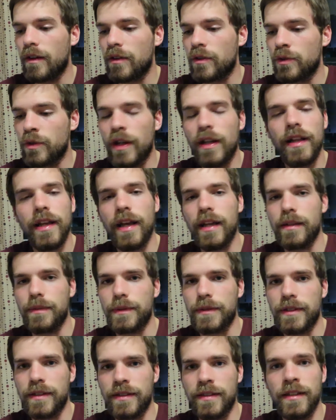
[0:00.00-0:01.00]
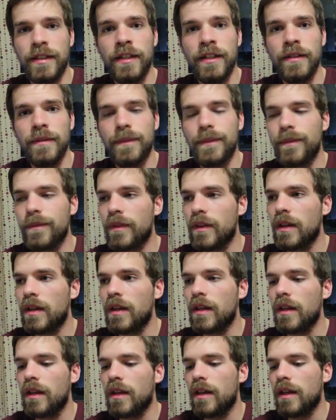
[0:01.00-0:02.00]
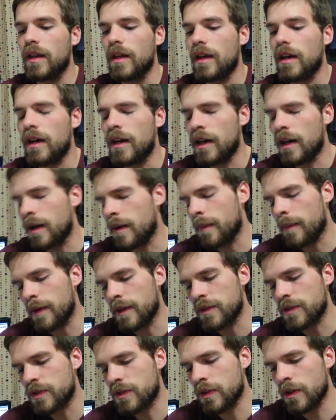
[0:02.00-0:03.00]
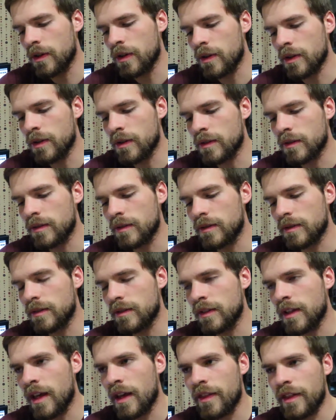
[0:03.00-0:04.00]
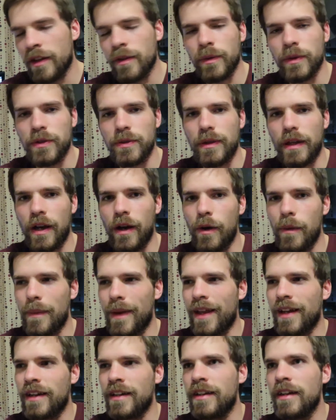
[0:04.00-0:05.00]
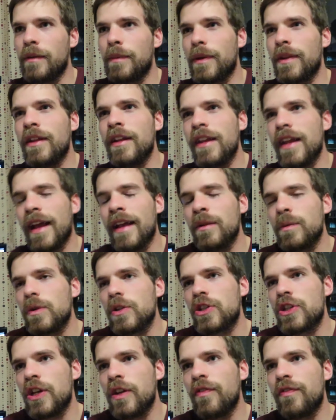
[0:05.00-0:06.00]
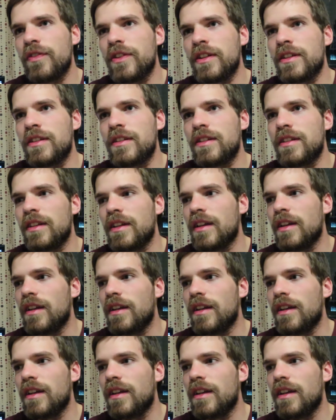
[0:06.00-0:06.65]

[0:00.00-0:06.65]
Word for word: really helps the city um, and so yeah that was our main idea but in the end we shifted